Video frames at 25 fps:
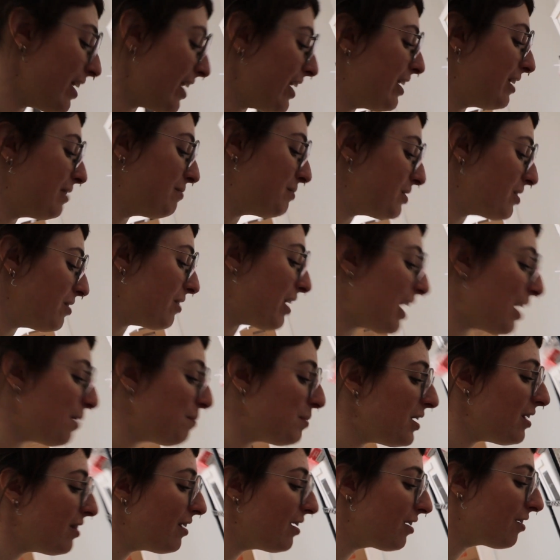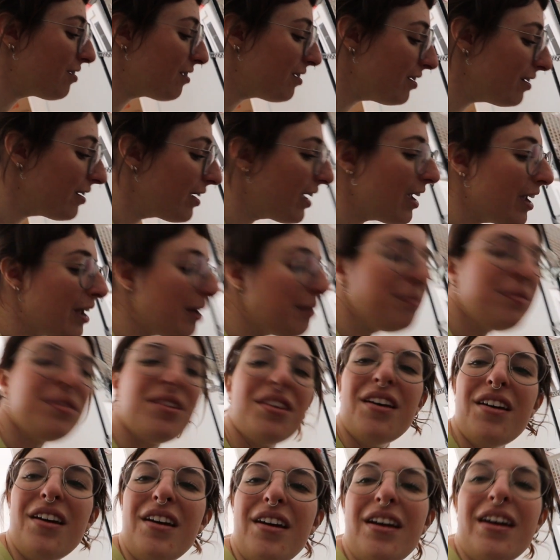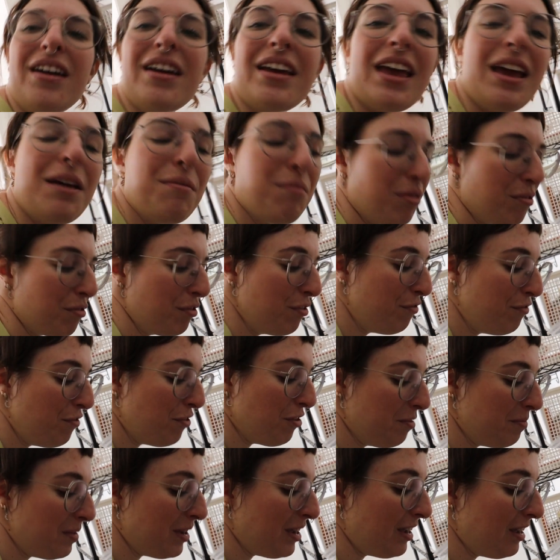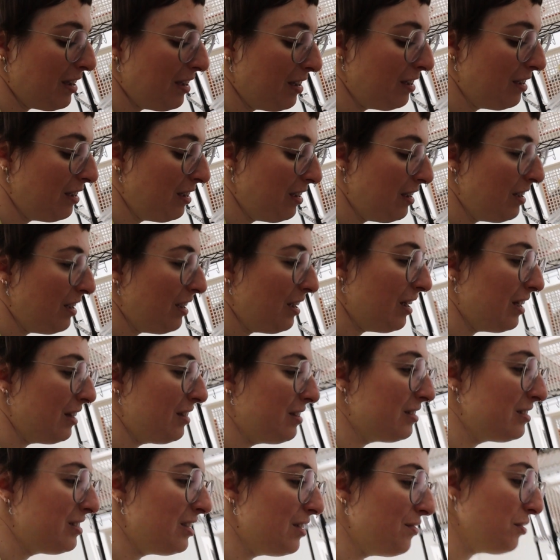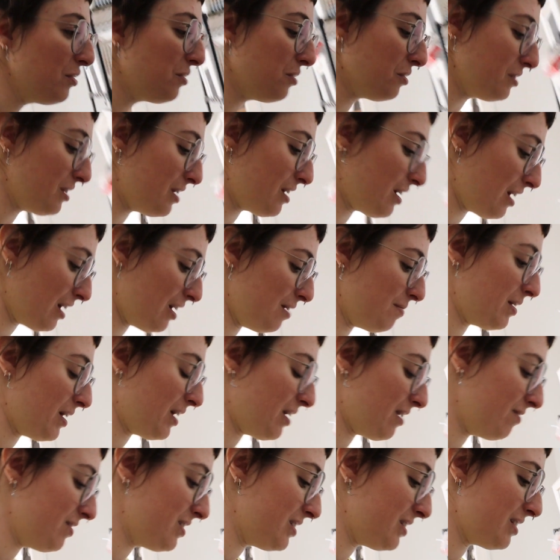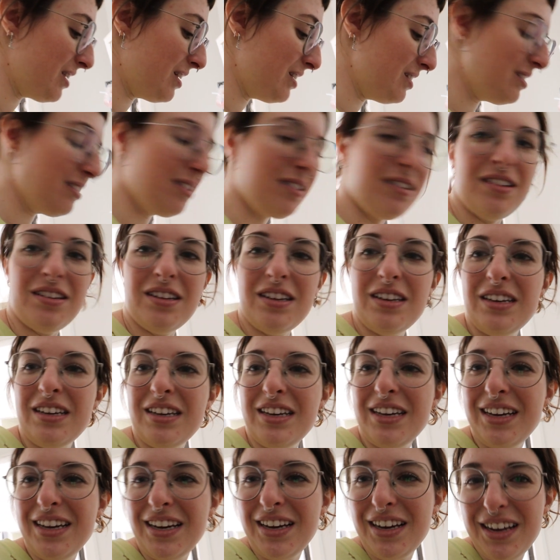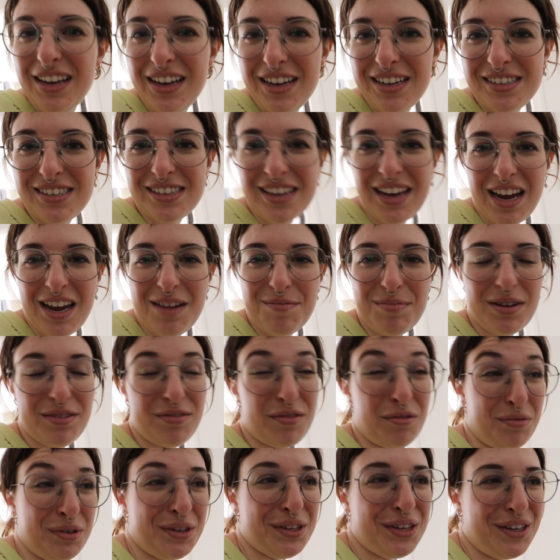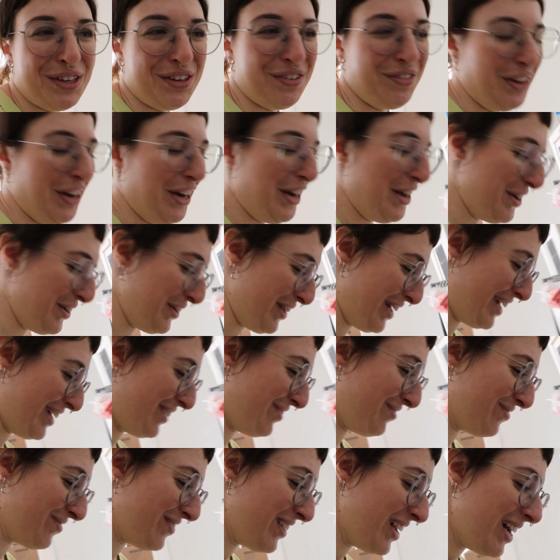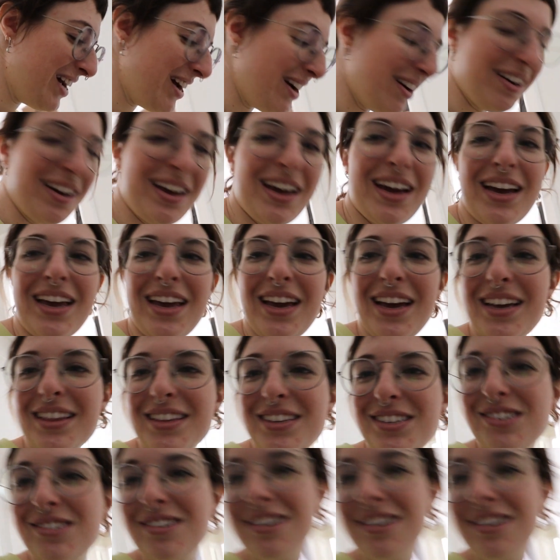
I am so happy that Guerrilla Games came through for me at this difficult time. I have this nice little escape of a really good video game. Okay, I can't get this